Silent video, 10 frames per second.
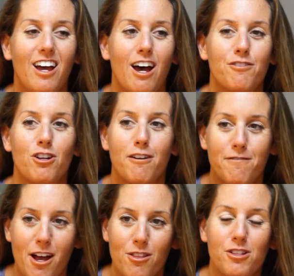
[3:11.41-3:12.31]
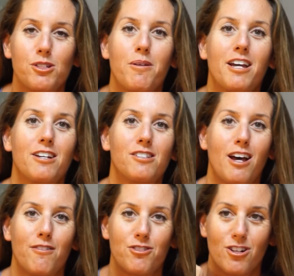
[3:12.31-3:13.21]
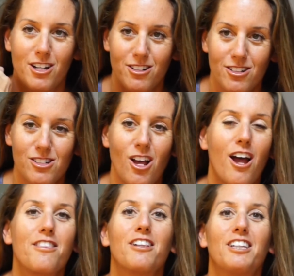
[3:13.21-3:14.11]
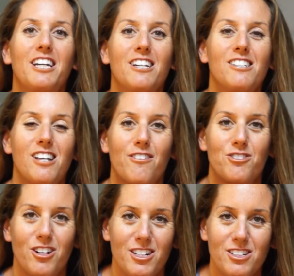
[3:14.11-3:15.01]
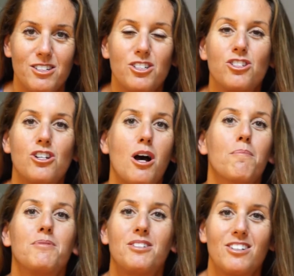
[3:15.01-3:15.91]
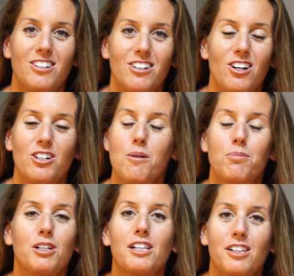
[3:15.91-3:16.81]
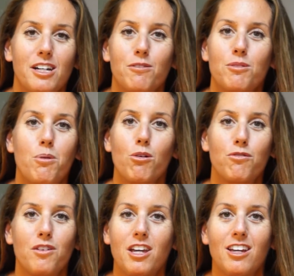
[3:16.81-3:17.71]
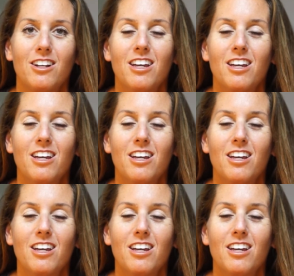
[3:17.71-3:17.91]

after I found the space, after I signed the lease, after I jumped completely with both feet,